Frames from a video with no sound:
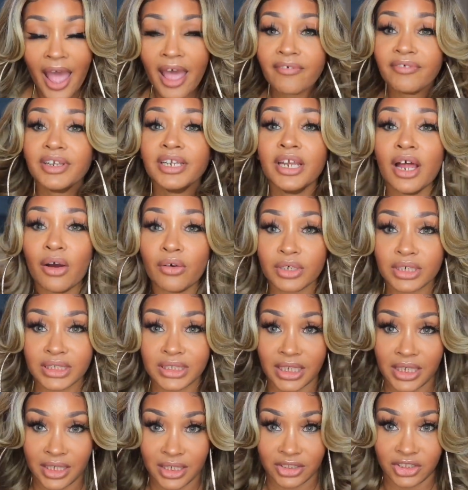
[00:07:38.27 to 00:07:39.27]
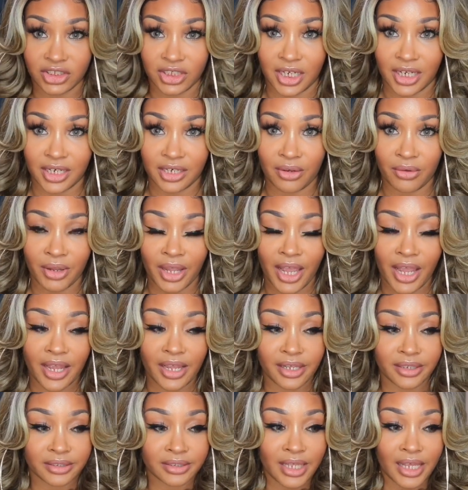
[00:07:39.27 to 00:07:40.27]
haven't noticed any shedding,
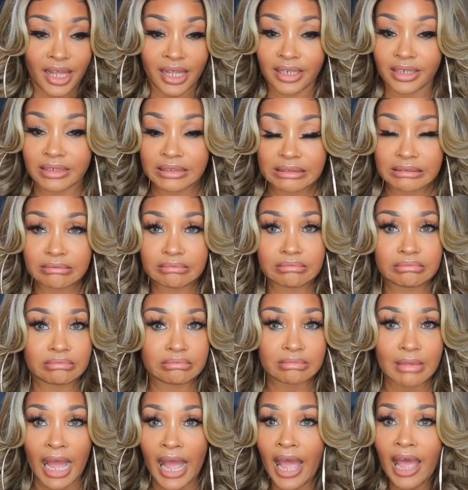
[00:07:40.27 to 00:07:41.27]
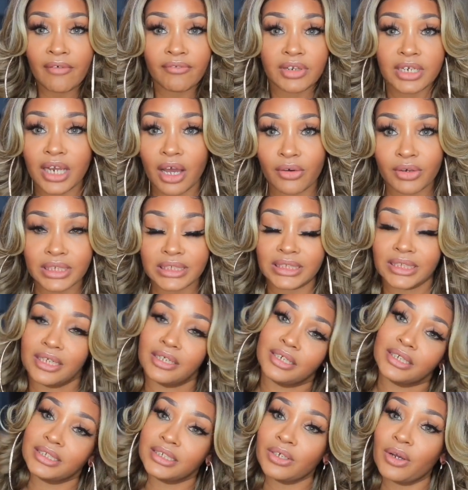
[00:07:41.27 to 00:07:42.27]
okay? Like, I haven't noticed
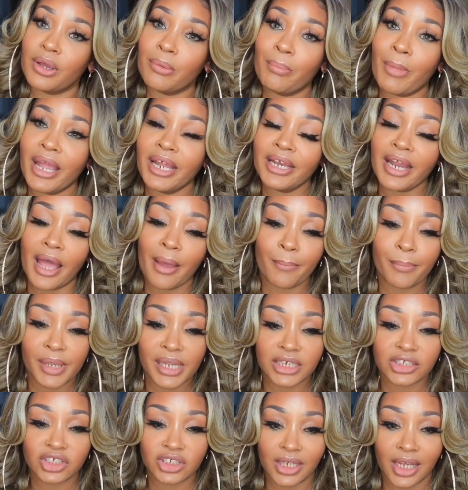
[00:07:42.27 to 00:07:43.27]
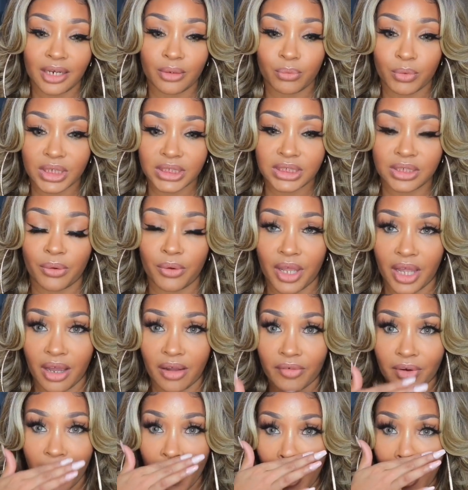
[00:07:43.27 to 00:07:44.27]
any. So, it may not be shedding
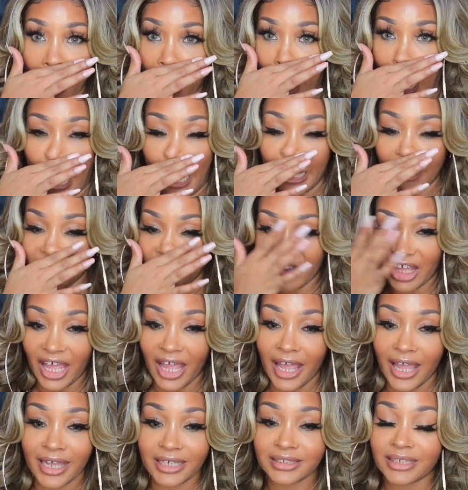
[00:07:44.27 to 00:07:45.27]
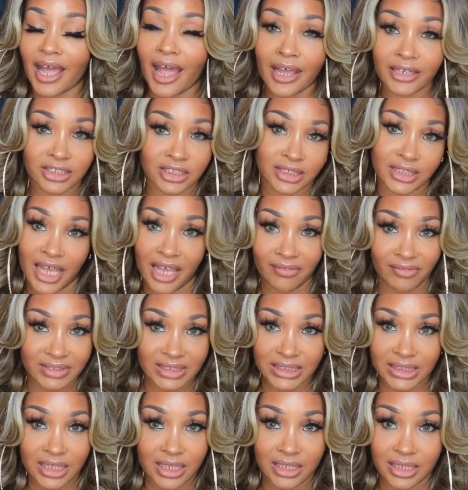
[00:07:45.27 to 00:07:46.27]
whatsoever. If it has, I just haven't
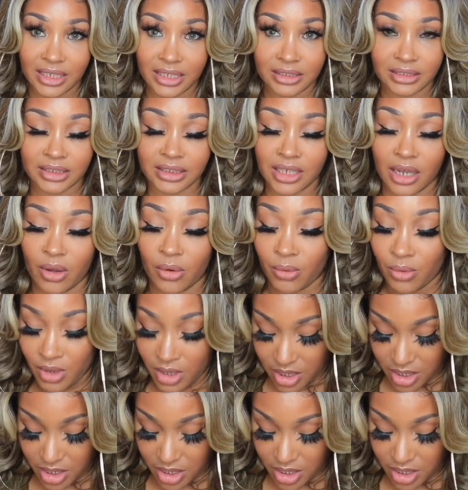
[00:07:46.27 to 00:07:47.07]
seen it. So,